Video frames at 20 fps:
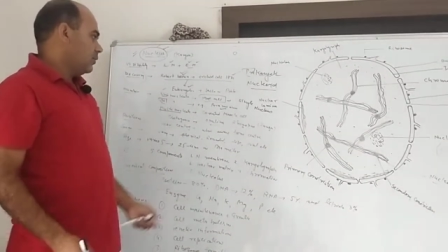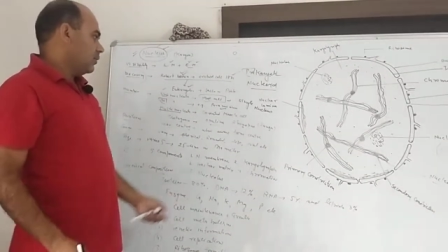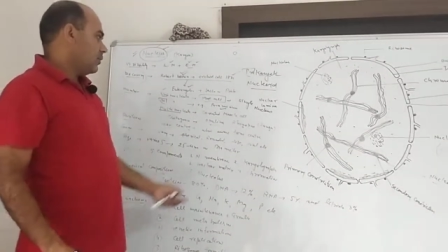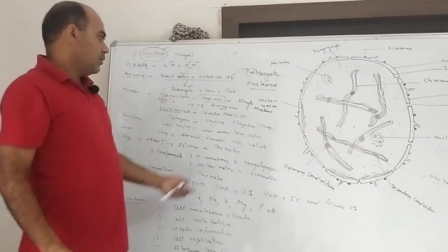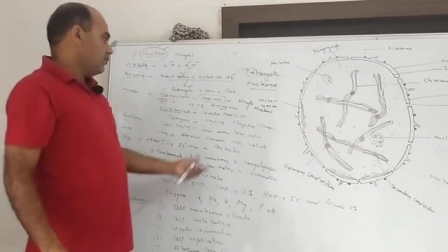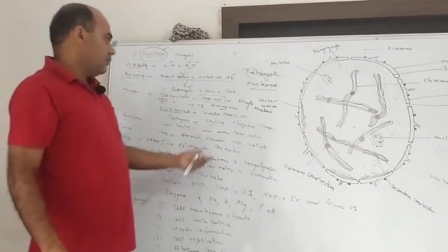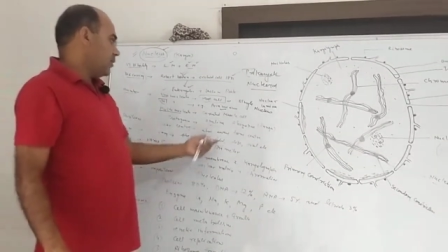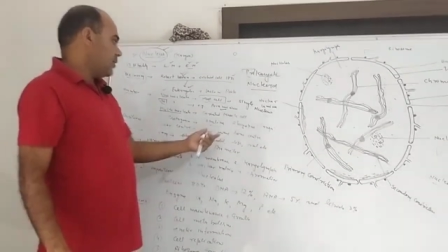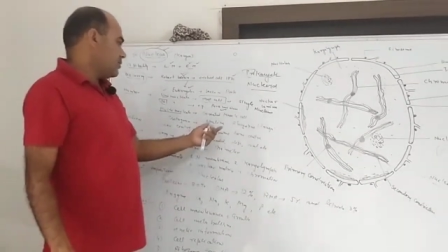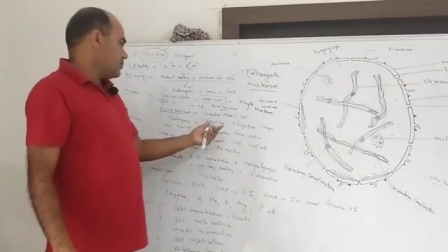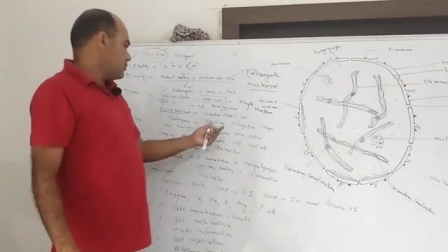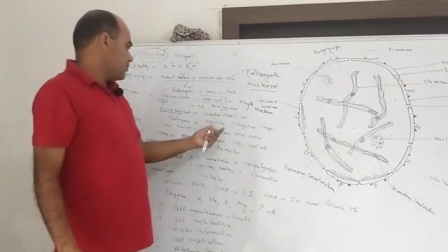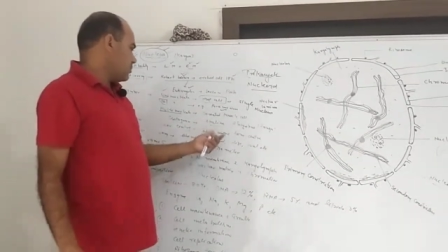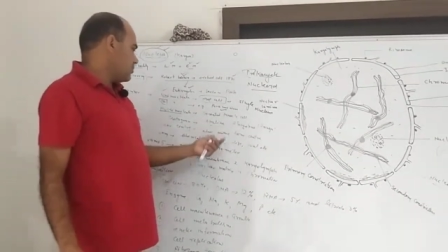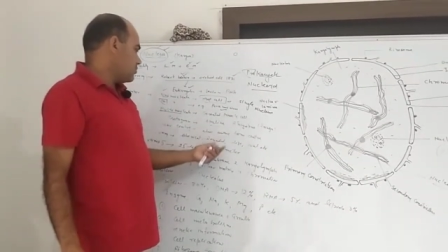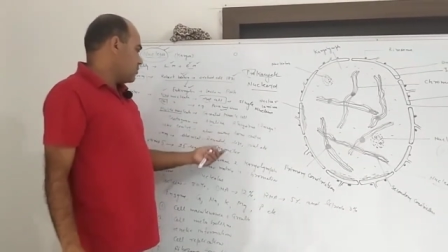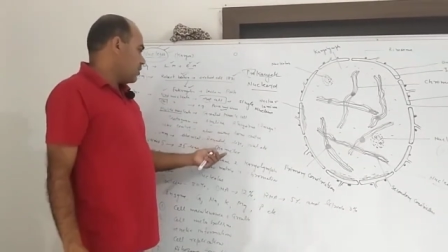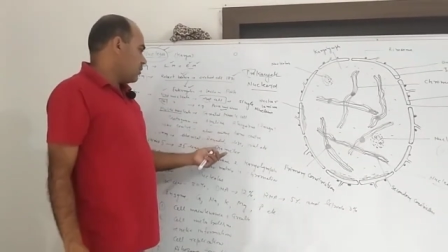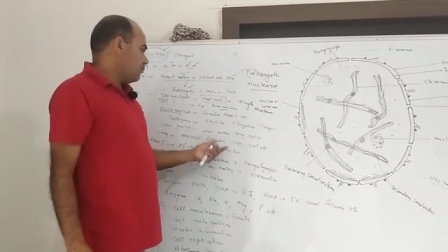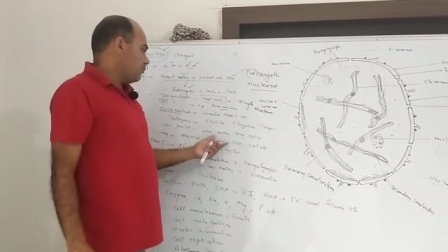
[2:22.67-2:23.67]
The best
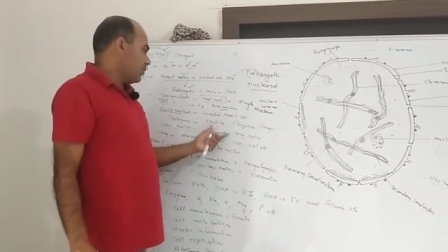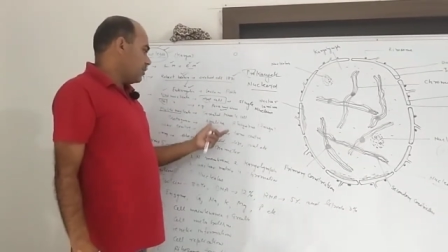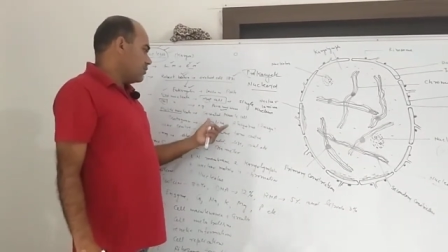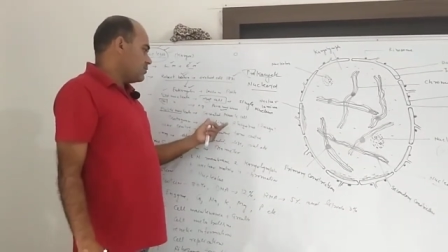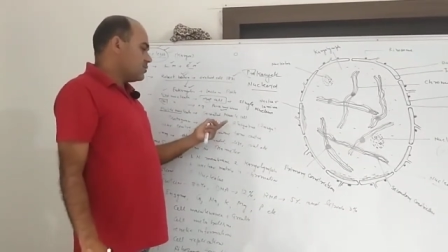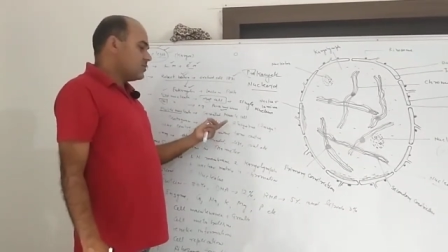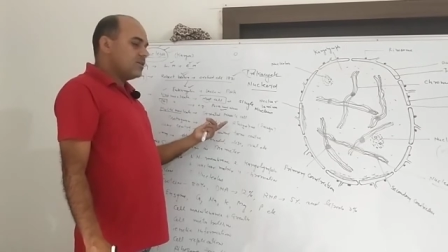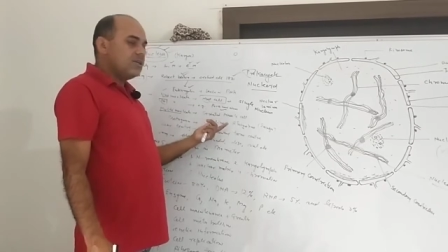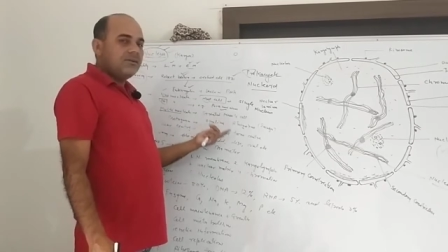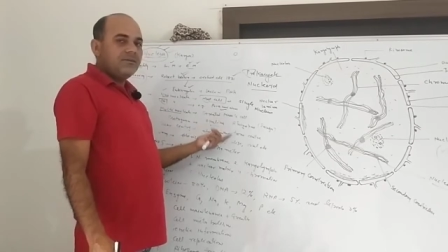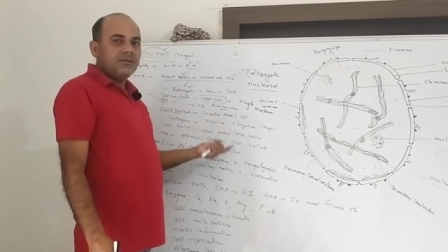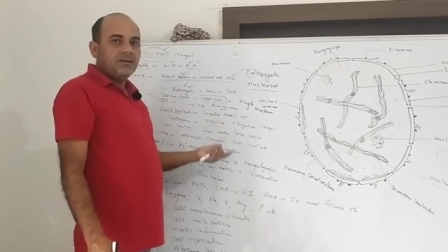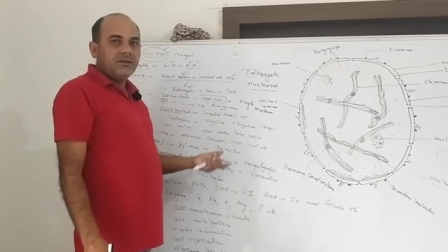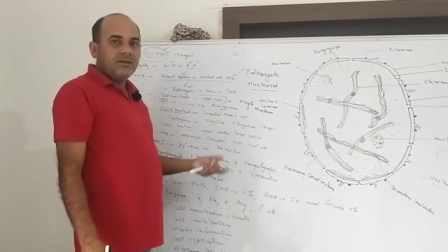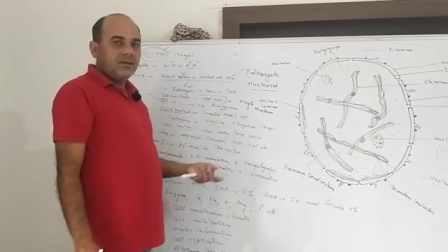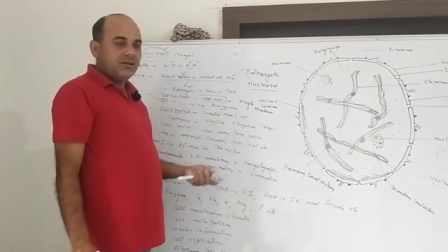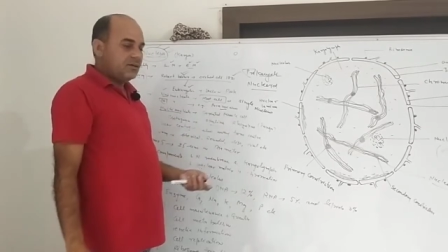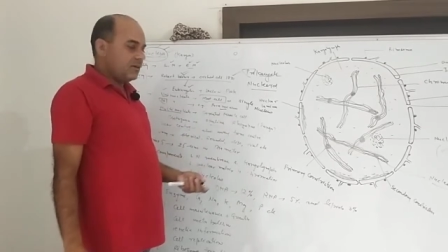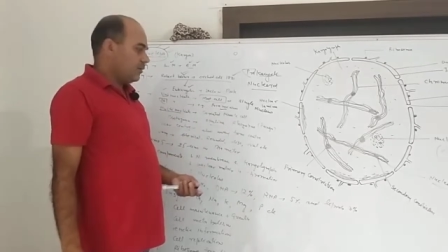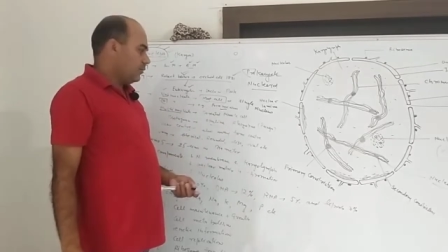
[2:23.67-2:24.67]
example is given
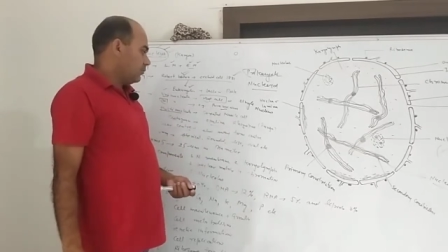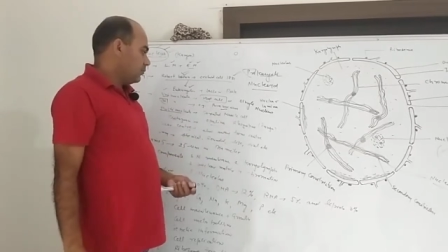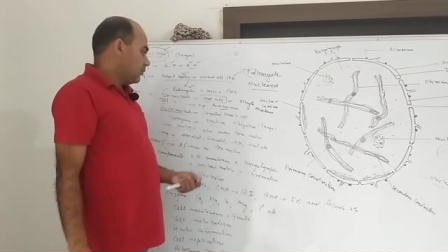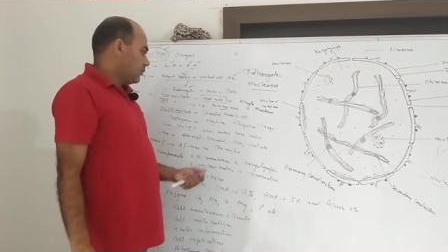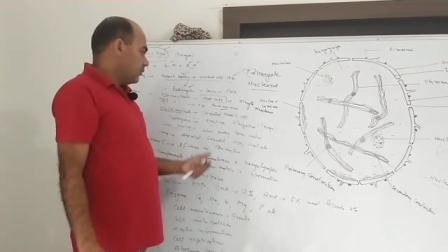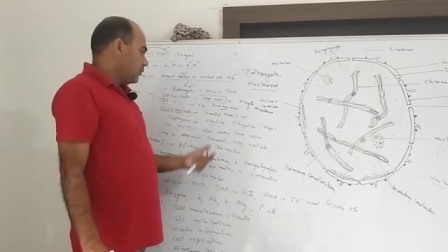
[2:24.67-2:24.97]
here,